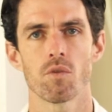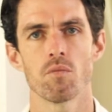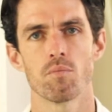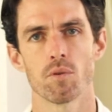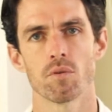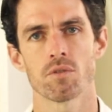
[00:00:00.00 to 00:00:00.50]
we
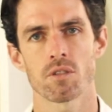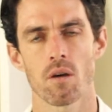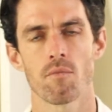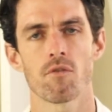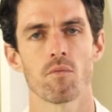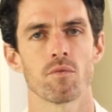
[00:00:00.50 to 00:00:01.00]
build
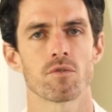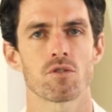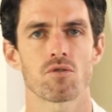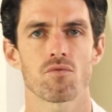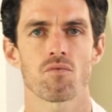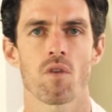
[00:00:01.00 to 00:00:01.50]
some form of
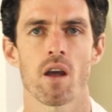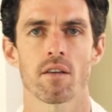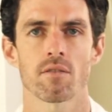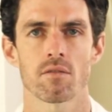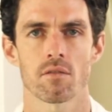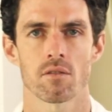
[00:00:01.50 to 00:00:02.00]

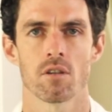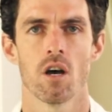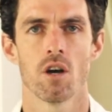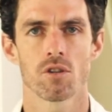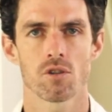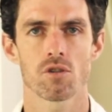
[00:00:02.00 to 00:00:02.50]
strength and
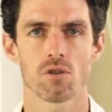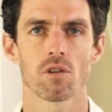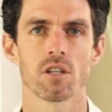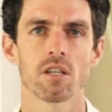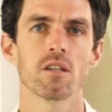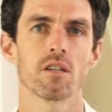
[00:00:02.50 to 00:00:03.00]

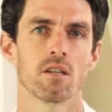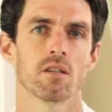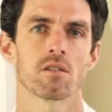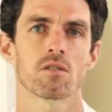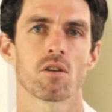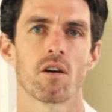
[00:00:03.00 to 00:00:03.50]
solidity
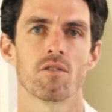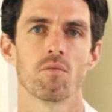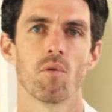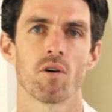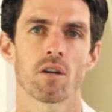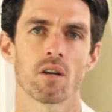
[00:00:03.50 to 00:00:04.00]
inside the
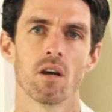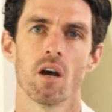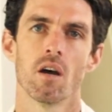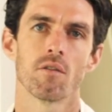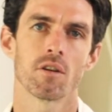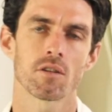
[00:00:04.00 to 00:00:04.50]
body.
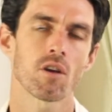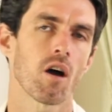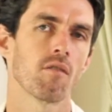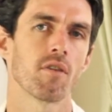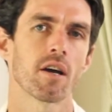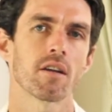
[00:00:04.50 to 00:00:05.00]
In
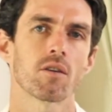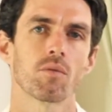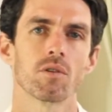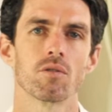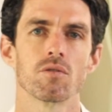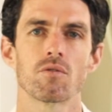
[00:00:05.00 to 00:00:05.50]
Thai Vedic,
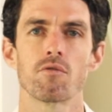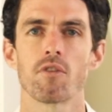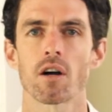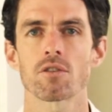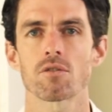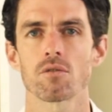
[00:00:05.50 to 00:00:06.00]
we use
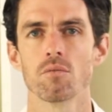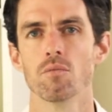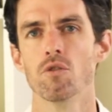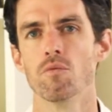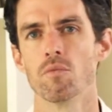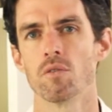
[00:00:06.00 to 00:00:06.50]
functional
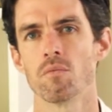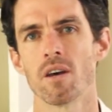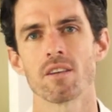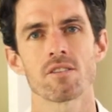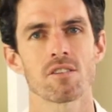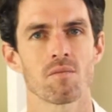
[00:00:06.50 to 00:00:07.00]
movement
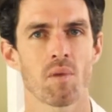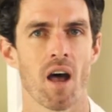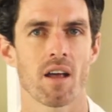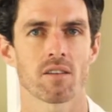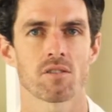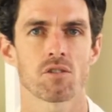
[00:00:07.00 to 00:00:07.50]
medicine
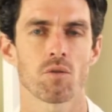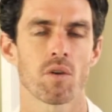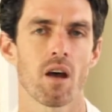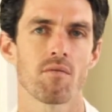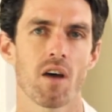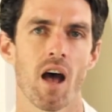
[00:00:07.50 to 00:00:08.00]
patterns. So we
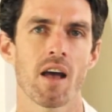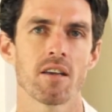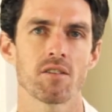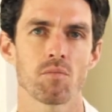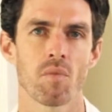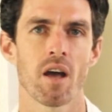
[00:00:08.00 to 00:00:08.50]
have
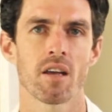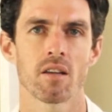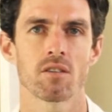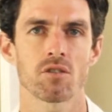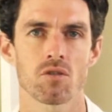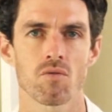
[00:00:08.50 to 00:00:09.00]
8
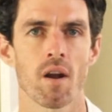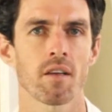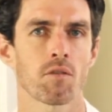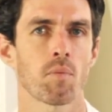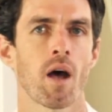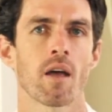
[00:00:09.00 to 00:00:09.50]
main
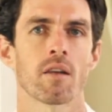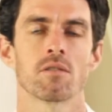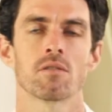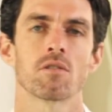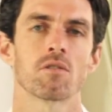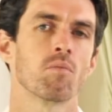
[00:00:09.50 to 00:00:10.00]
strength
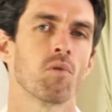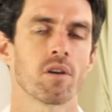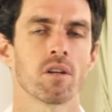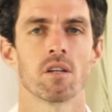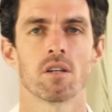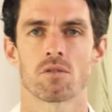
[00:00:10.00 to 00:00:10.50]
patterns that the
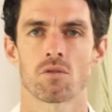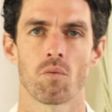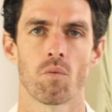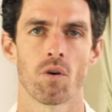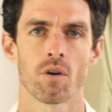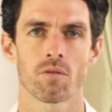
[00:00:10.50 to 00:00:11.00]
body needs to
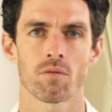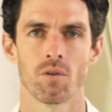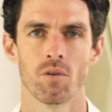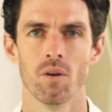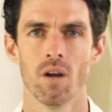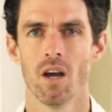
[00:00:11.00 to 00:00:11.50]
work
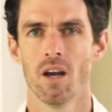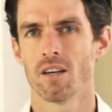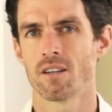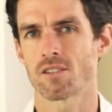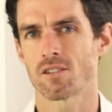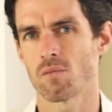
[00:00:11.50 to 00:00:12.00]
through.
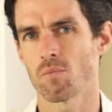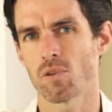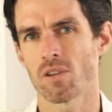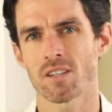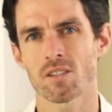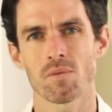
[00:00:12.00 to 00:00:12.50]
In a
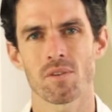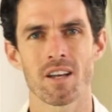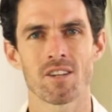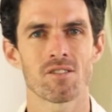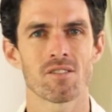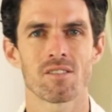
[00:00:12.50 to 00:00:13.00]
simple
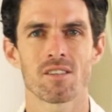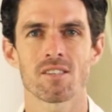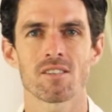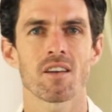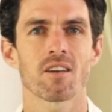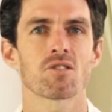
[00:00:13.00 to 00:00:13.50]
explanation,
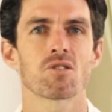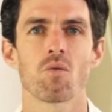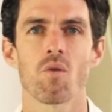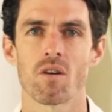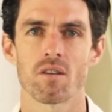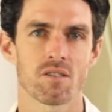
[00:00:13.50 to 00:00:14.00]
things like
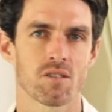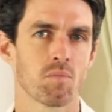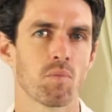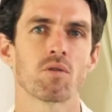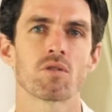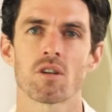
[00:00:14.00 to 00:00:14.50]
squats,
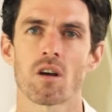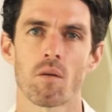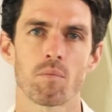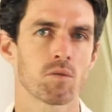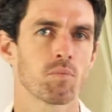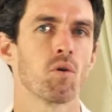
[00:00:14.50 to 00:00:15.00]

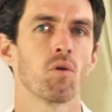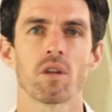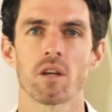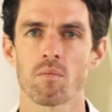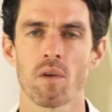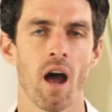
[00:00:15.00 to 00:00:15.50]
push-ups,
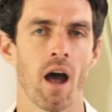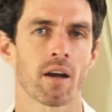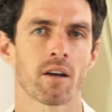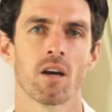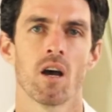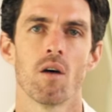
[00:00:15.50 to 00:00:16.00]
pulling
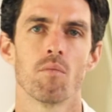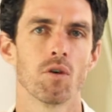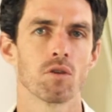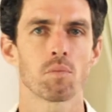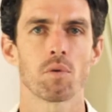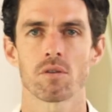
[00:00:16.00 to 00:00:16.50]
back.
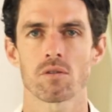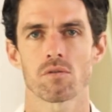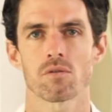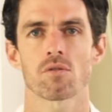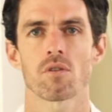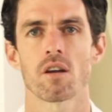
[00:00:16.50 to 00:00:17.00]
Most
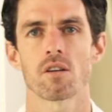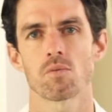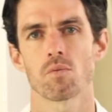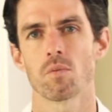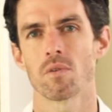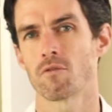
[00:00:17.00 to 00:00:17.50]
personal trainers
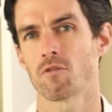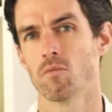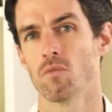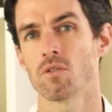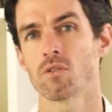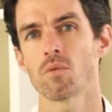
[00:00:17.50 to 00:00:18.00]
will be
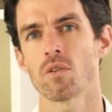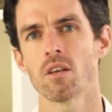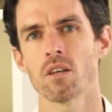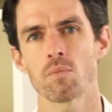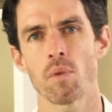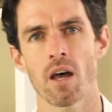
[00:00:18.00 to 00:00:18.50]
familiar with
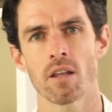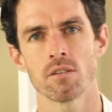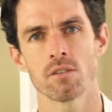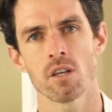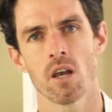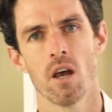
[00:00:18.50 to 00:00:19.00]
these
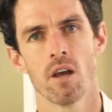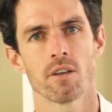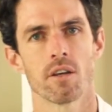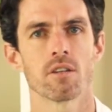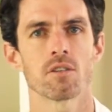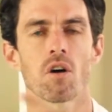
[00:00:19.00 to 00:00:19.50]
patterns,
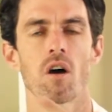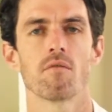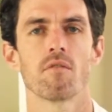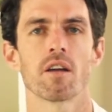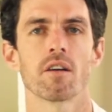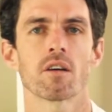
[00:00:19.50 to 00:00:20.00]
yet in Thai
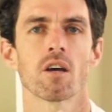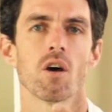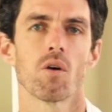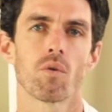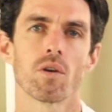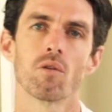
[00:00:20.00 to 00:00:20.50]
Vedic,
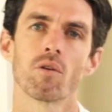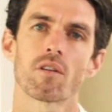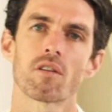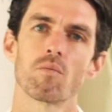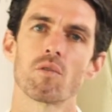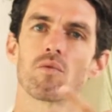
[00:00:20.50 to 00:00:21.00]
we look
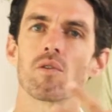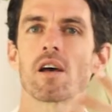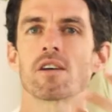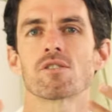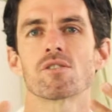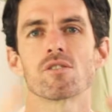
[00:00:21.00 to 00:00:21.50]
at them in
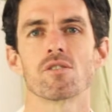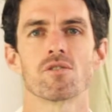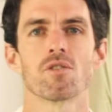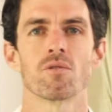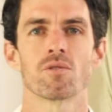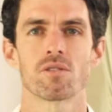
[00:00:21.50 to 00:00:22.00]
relation to the
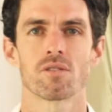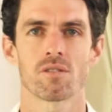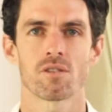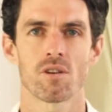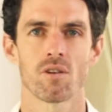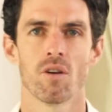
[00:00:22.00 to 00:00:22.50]
doshas.
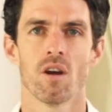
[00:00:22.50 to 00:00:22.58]
So